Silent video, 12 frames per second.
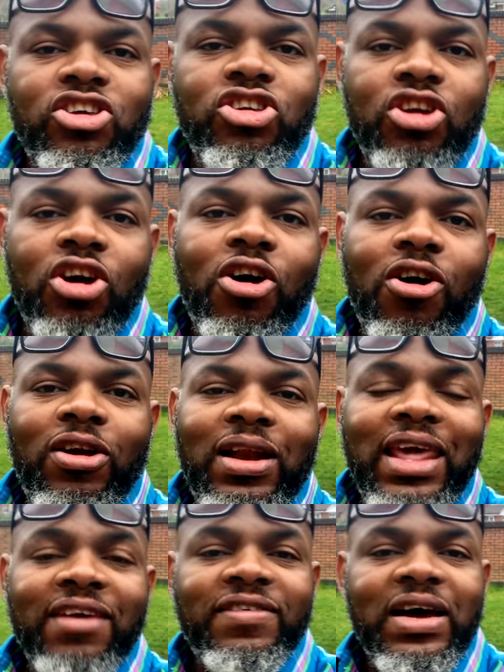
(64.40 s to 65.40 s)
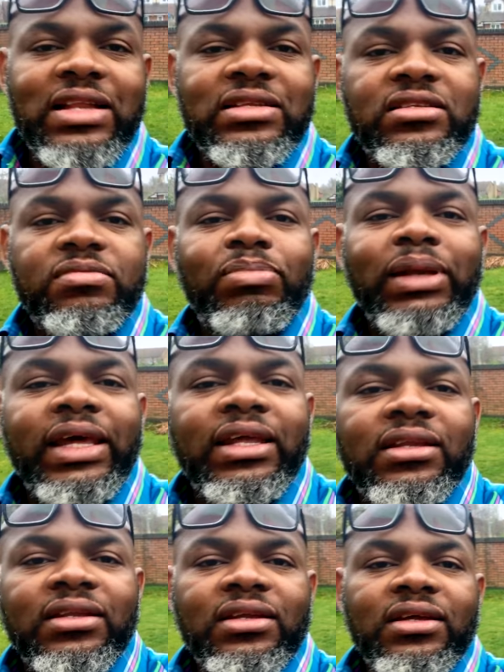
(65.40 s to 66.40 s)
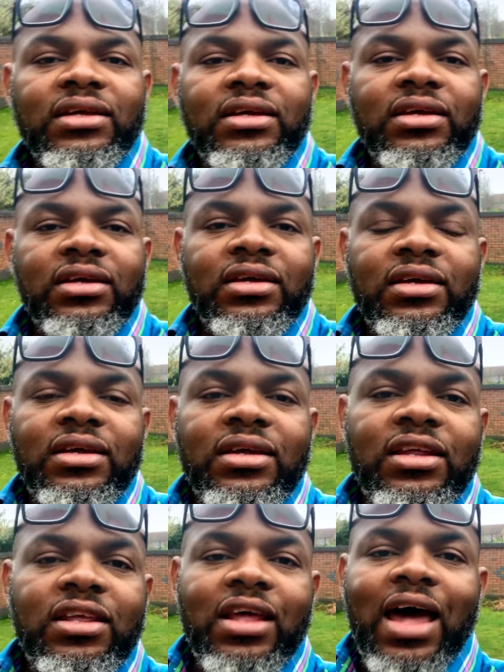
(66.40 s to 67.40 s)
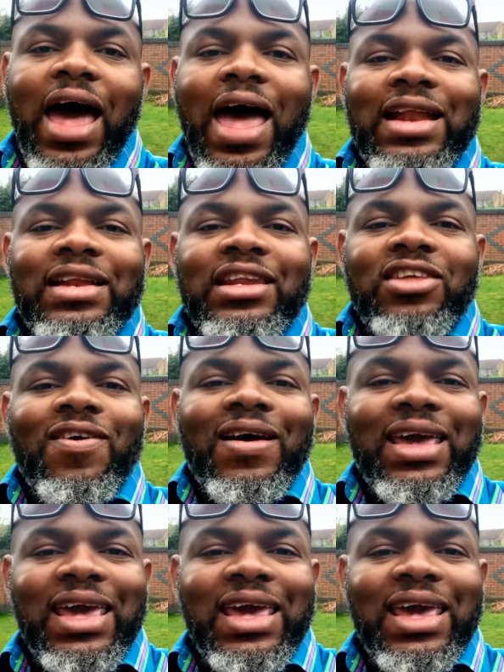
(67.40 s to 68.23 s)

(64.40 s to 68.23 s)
your liver and spleen, and your